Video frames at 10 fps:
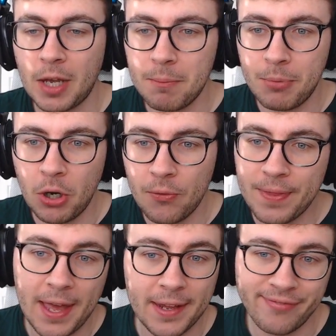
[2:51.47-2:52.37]
But
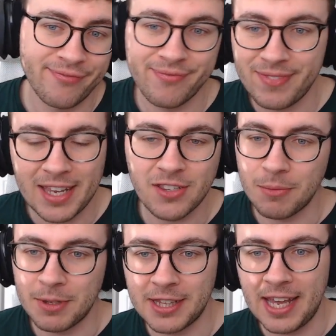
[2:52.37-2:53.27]
then it's up
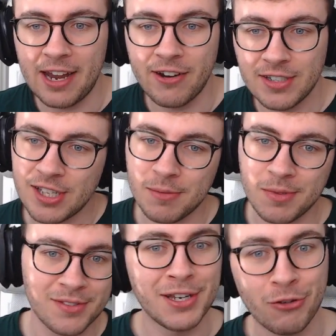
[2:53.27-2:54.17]
in the air in terms
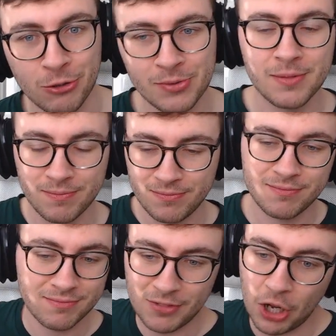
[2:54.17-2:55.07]
of Zero's
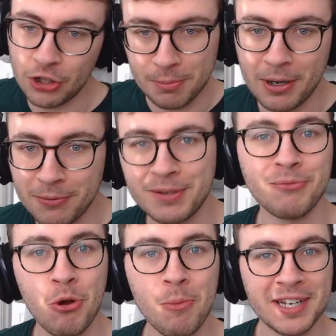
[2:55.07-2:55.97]
on about being
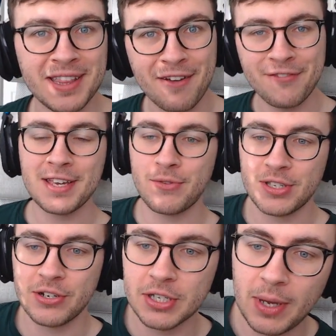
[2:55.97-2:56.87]
rumoured in that phase
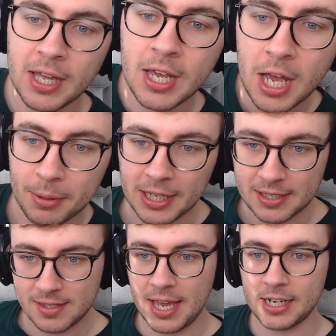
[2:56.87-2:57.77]
roster as well. But
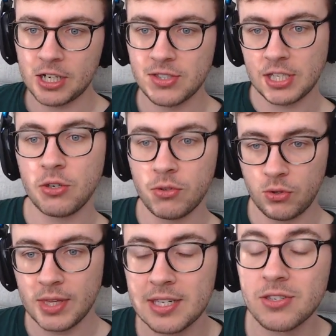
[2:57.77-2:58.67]
let's continue through this.